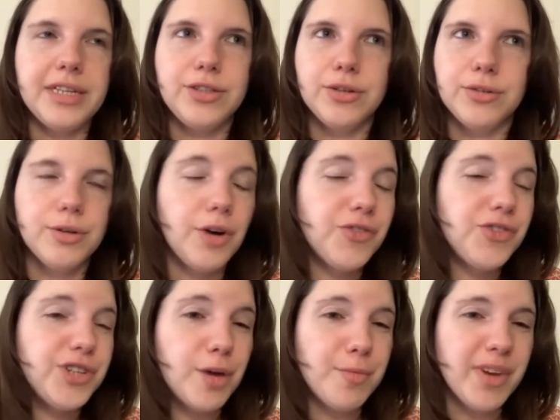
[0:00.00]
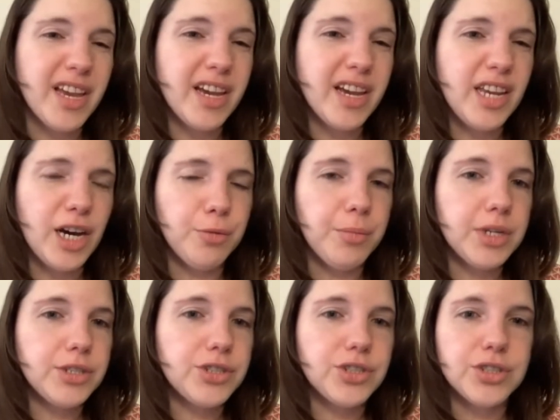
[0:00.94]
I don't know off the top of my head how
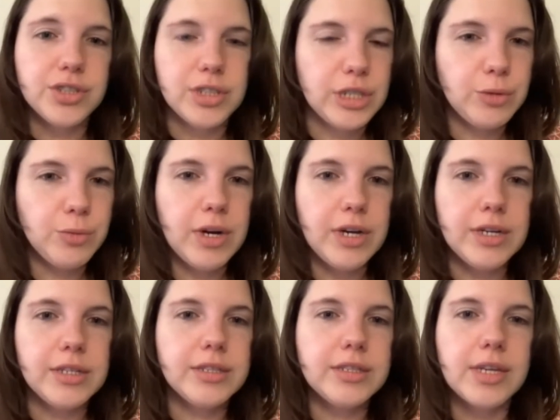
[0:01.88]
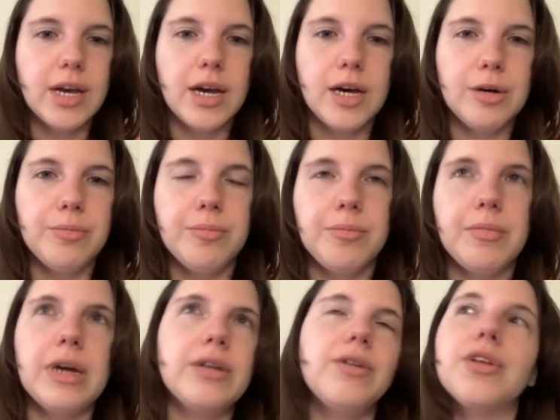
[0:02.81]
much it was.
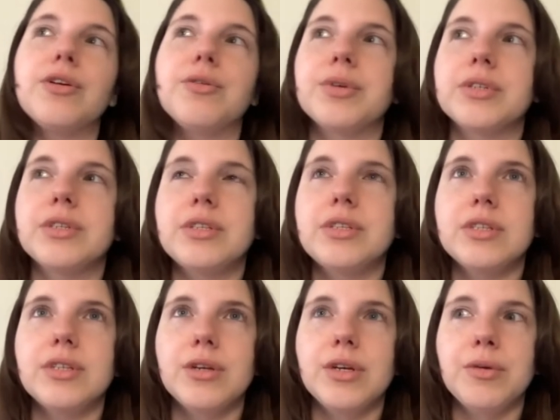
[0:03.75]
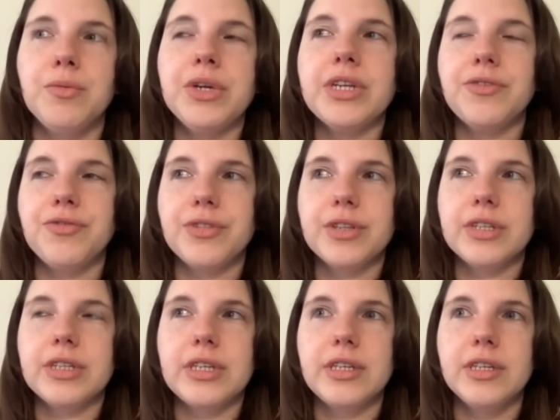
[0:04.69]
Um, I know that was we
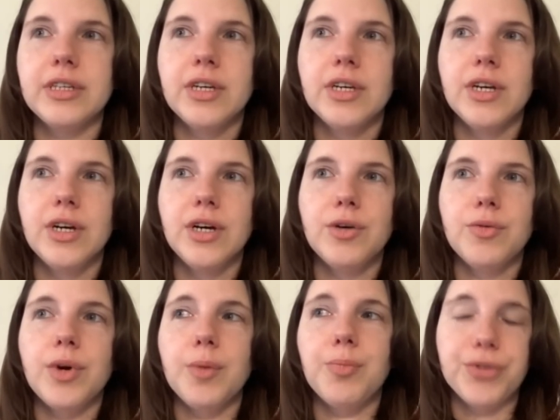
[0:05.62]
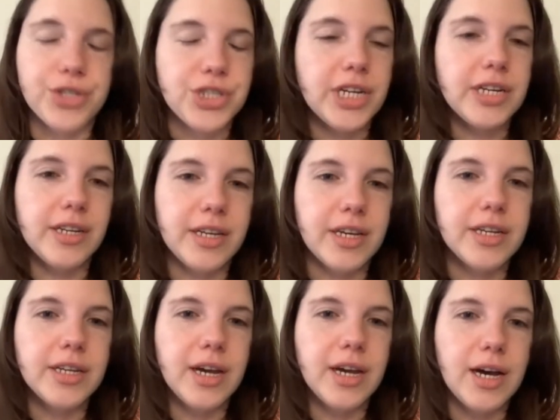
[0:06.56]
definitely appreciated
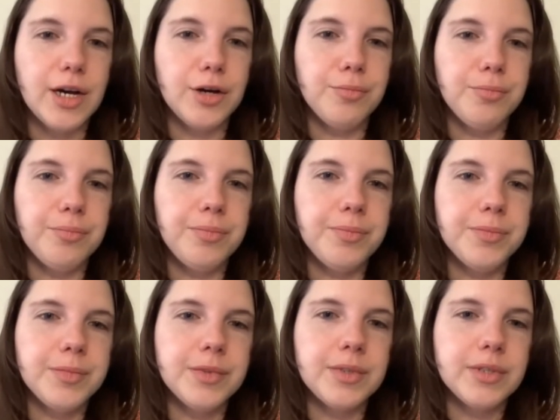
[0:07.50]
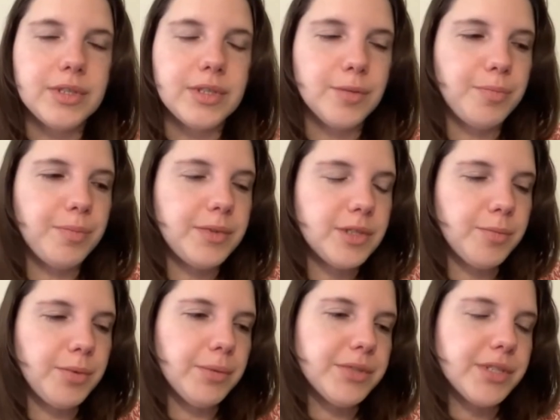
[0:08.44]
it um, to to
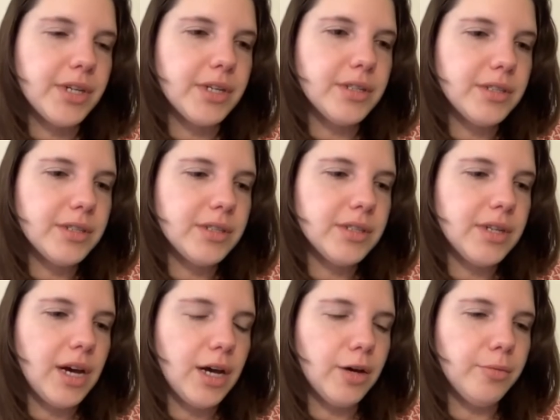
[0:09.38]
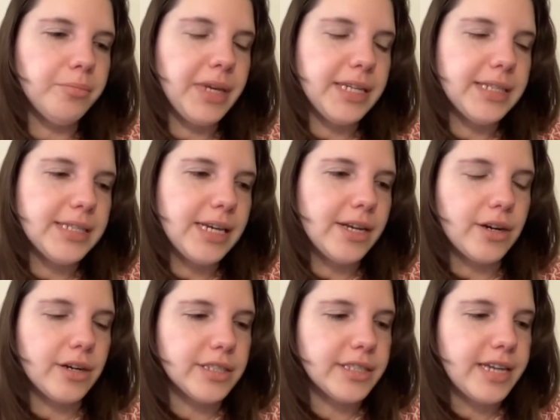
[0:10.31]
be able to uh, maintain
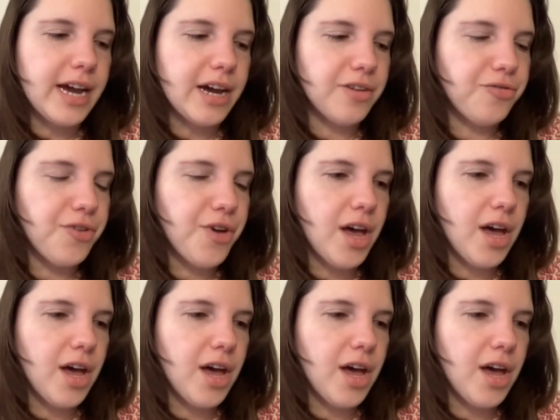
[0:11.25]
our staff.